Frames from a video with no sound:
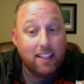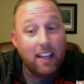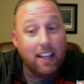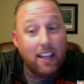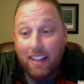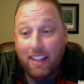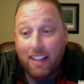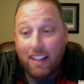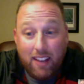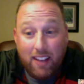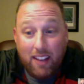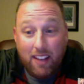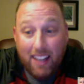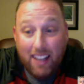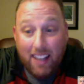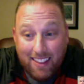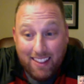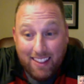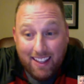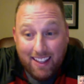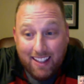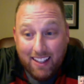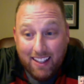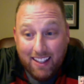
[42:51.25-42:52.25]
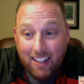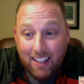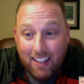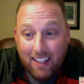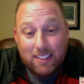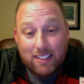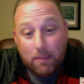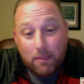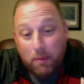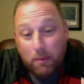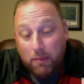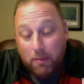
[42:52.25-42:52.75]
And if anything,
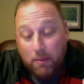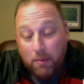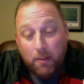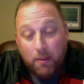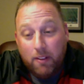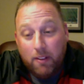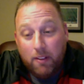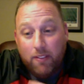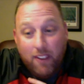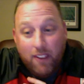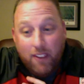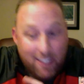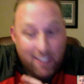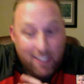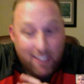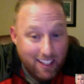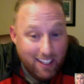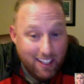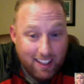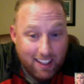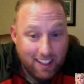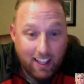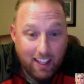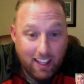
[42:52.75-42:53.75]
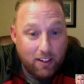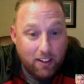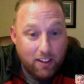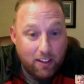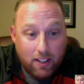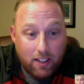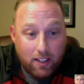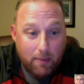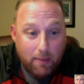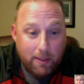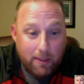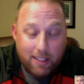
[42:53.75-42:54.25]
some of them are afraid to hit like or
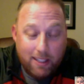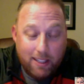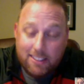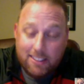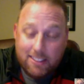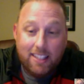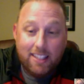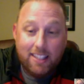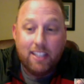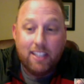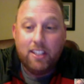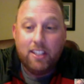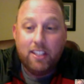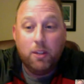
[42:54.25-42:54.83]
comment because they think